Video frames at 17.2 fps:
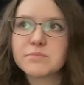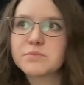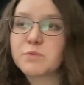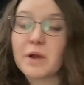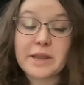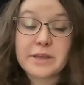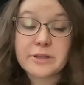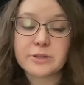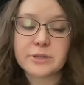
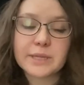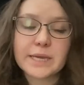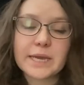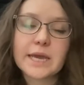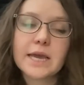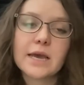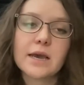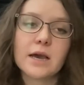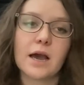regularly
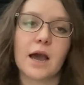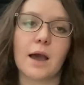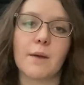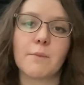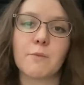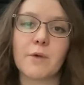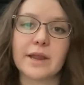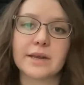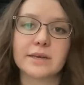
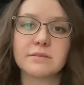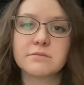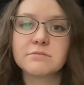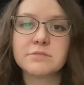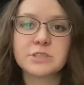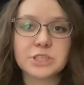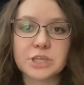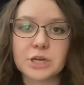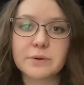when,
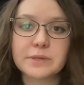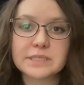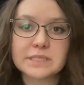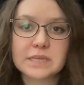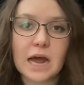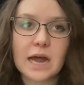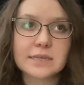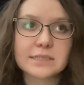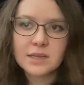it's
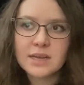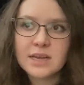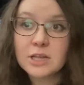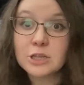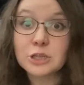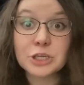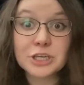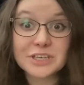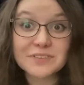not
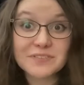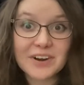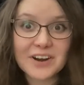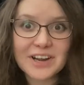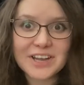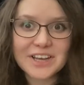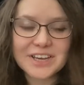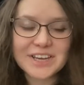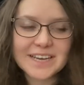looking
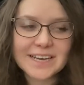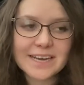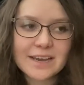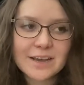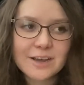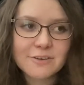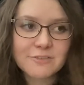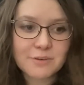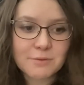very good
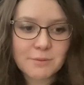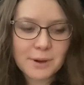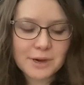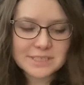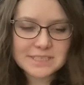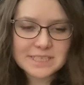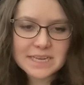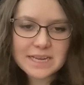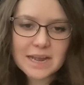for
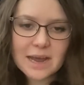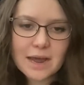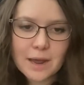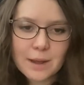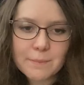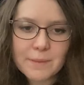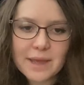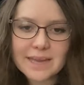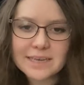Percy.
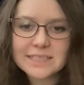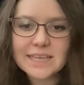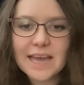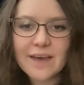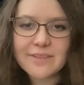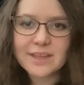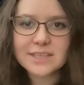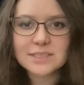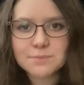And
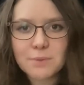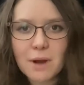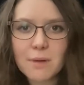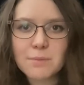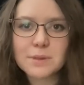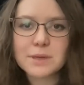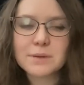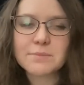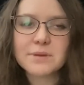yeah, that's a
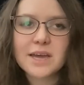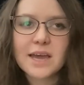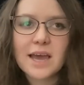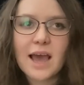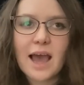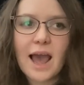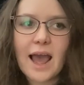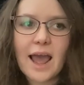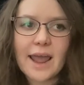problem.
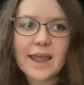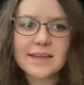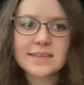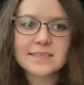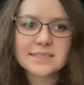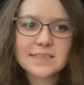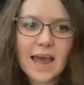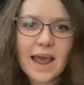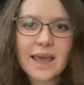I
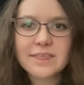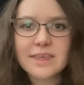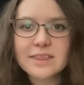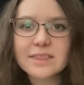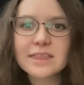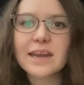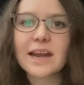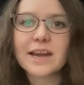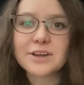think
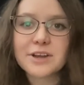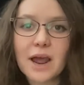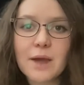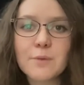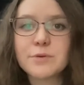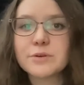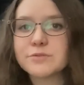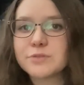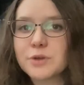that I
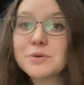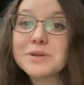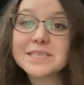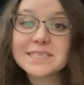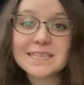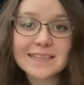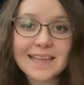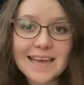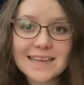would have noticed
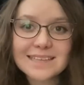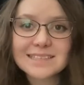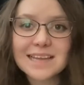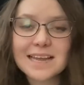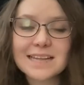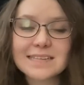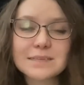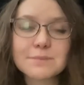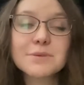it less
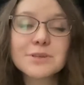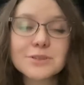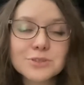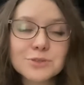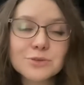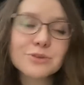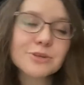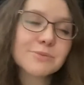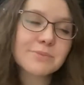as a middle
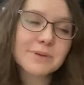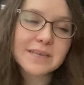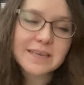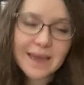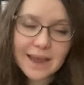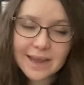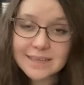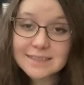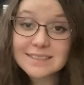schooler, but
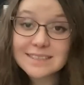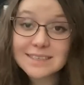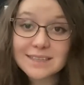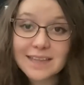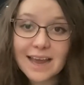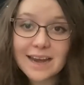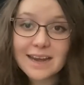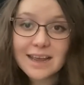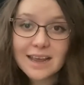yeah, I can see
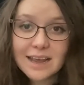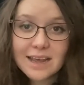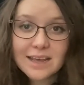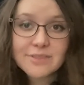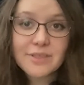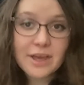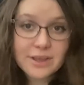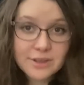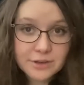that
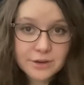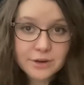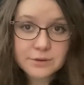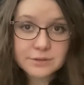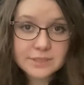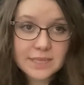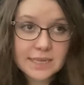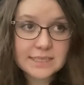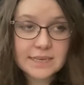
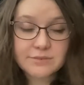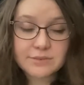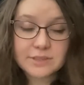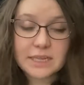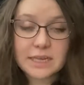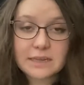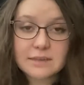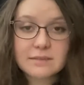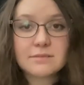
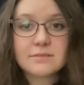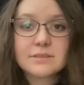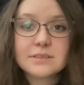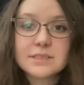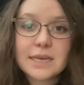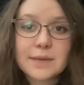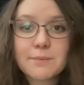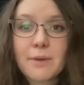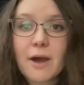definitely
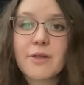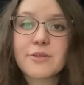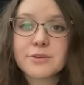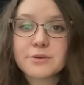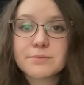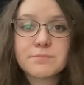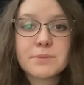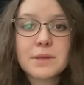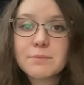can
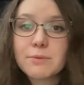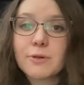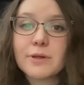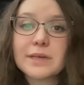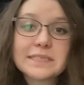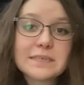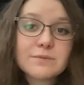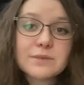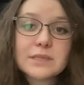bother people.
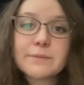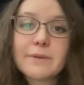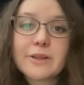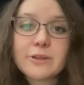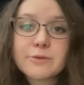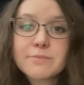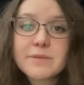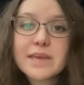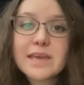It didn't really
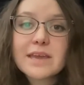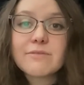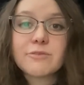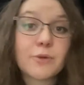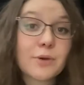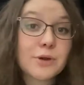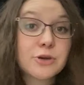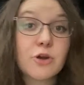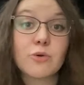bother me, even
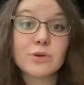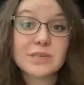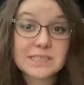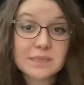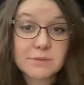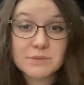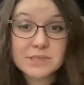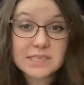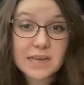though I noticed
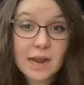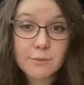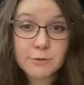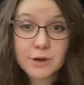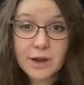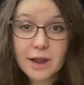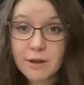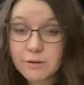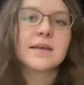them this time
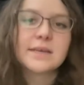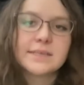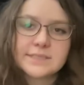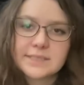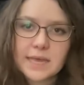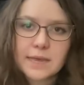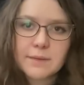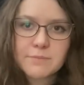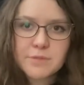around.
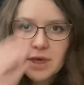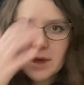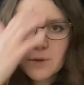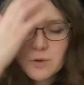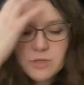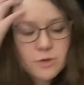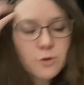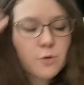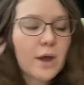Same thing
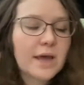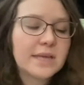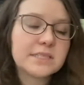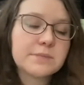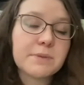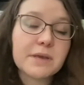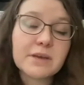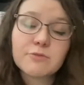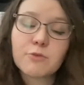with the quests
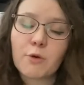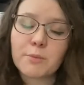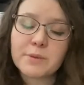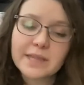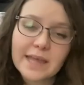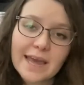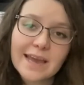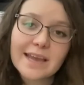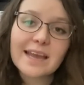being
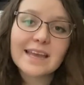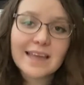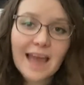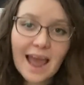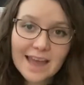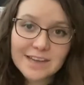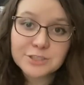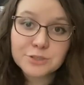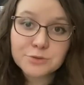formulaic.
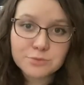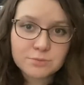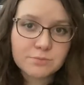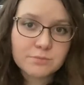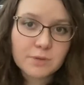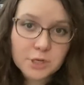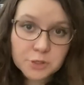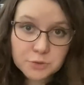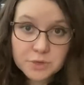I do
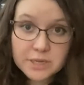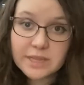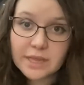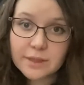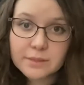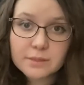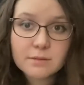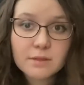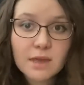agree
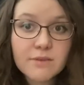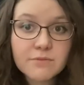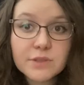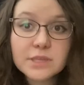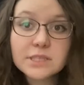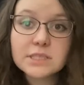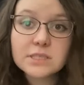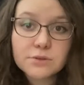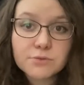that if
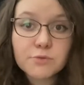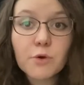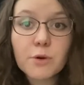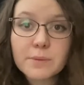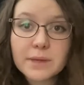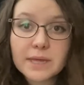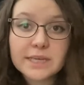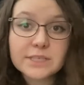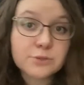this is a
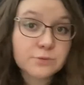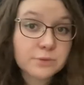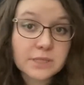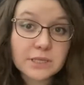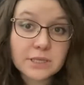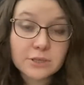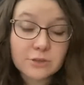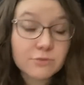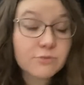formula, it's a really
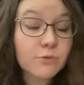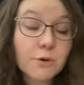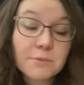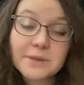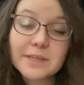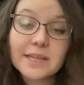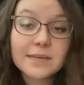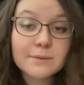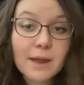good
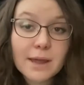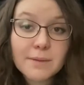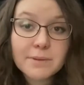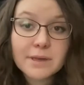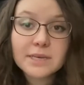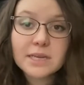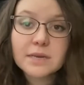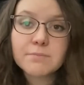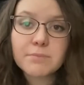formula in my
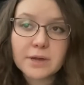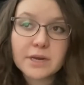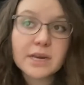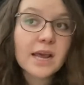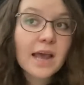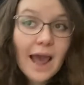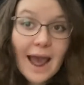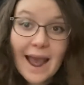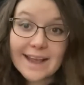opinion, but
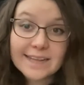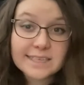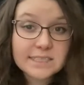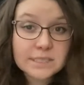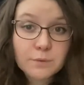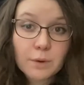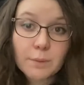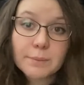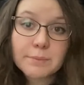I can
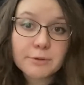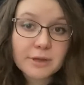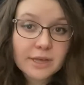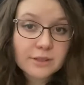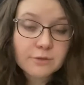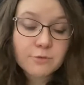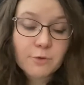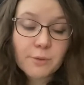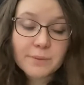see where people get
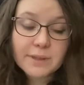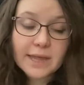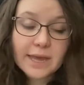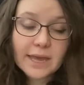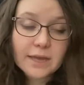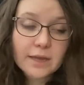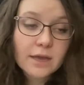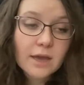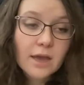the
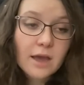formulaic